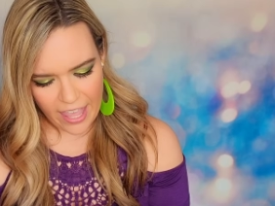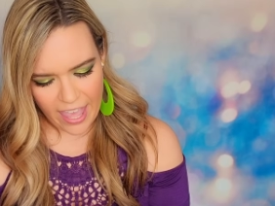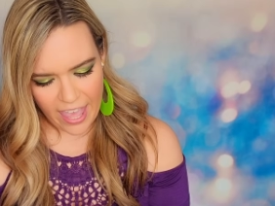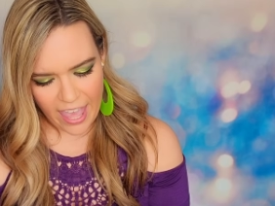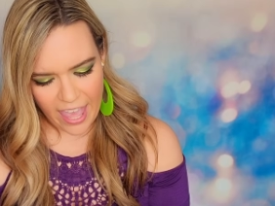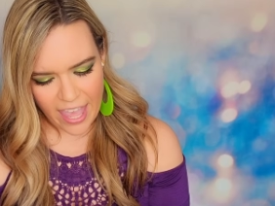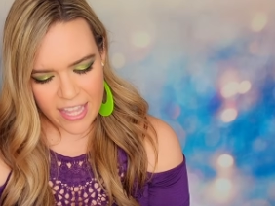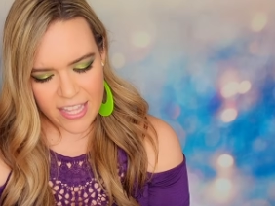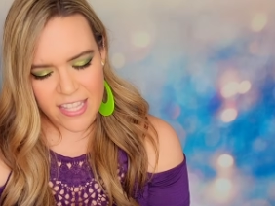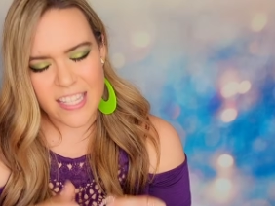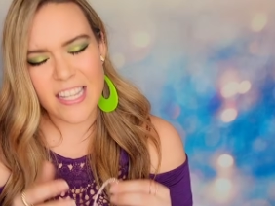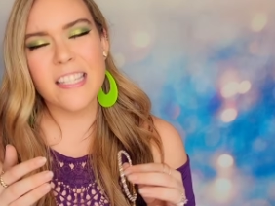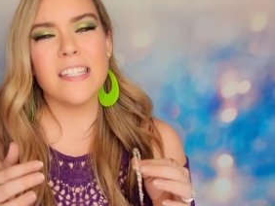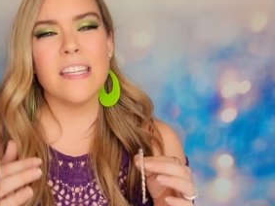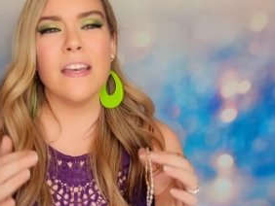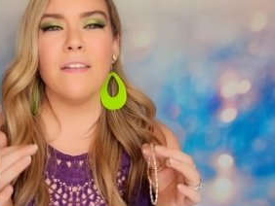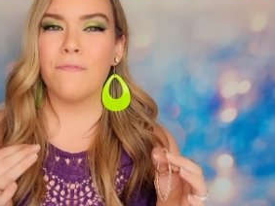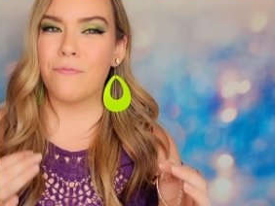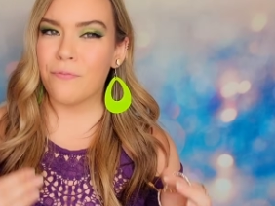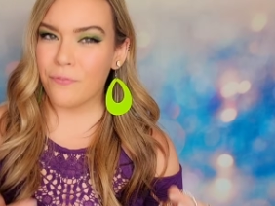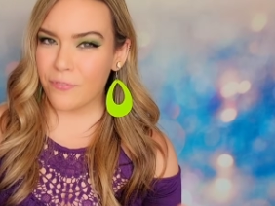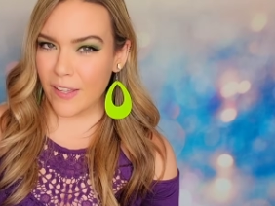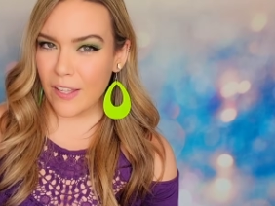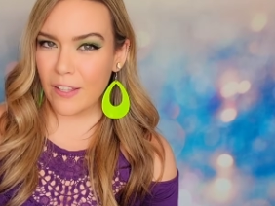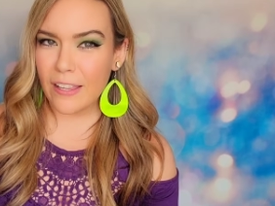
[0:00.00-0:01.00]
It doesn't
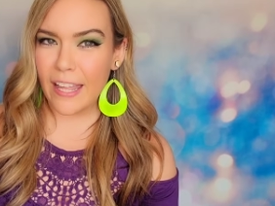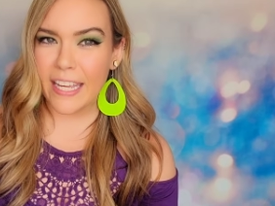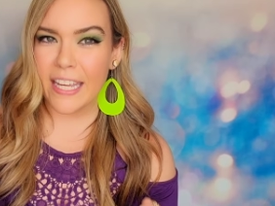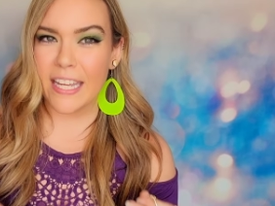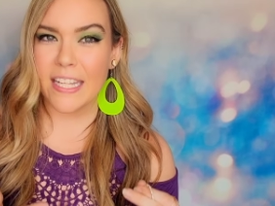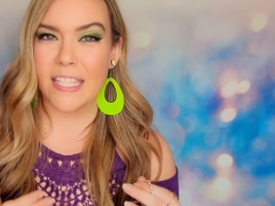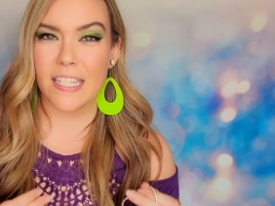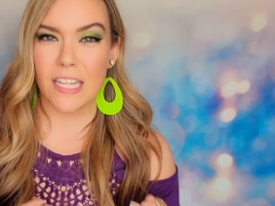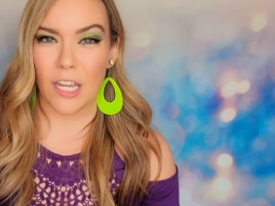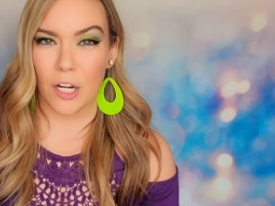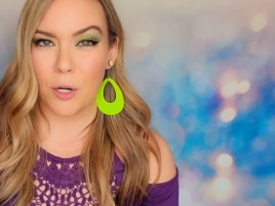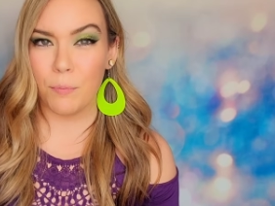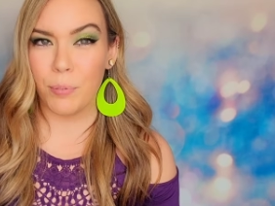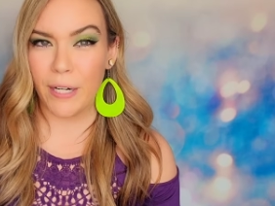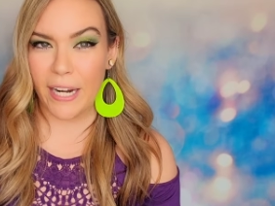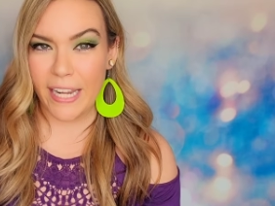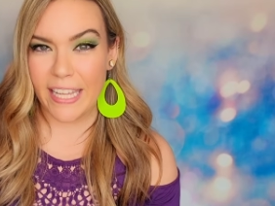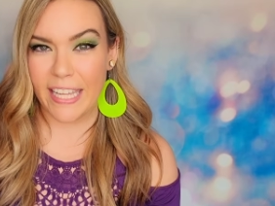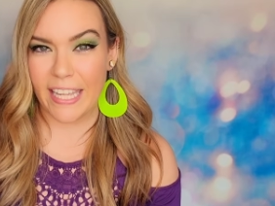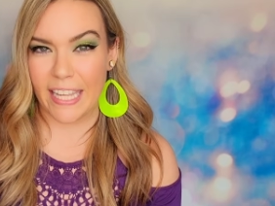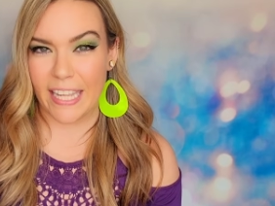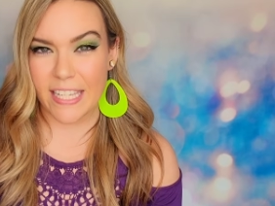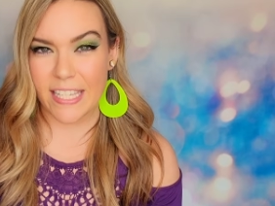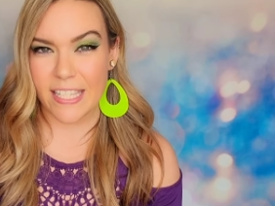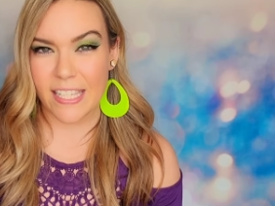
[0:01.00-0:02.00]
feel like it's gonna
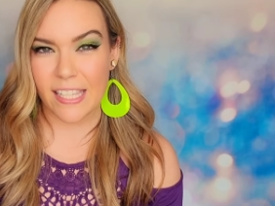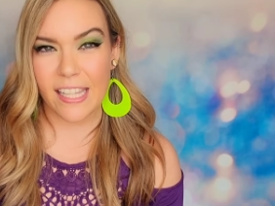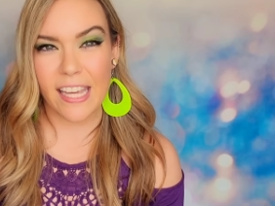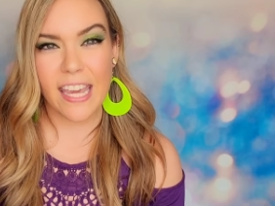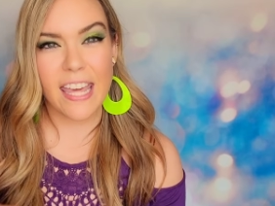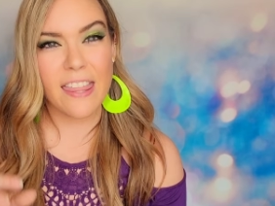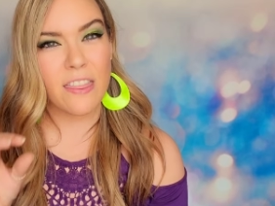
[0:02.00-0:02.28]
break easily.